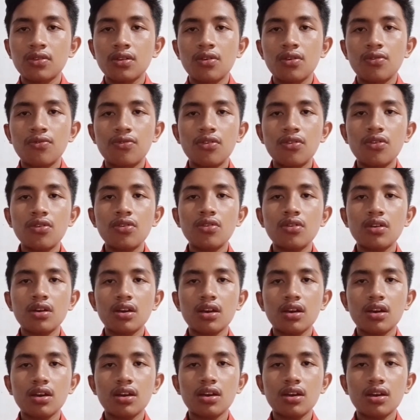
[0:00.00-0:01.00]
For
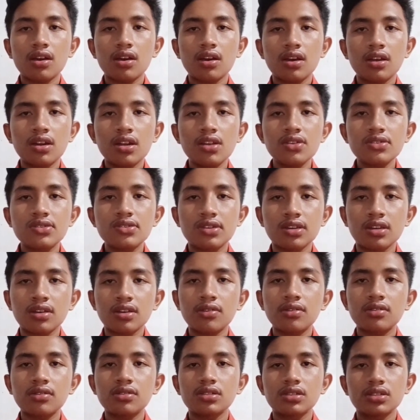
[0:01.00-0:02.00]
enhancing
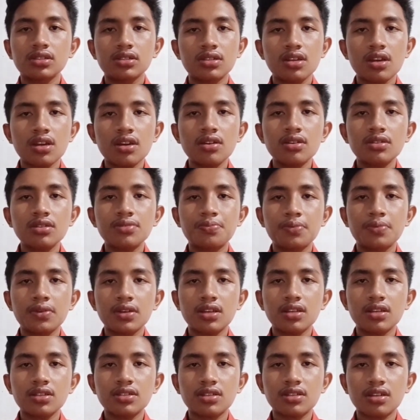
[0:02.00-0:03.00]
their
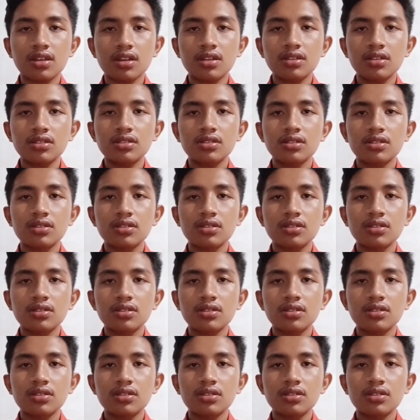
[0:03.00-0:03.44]
speaking skills,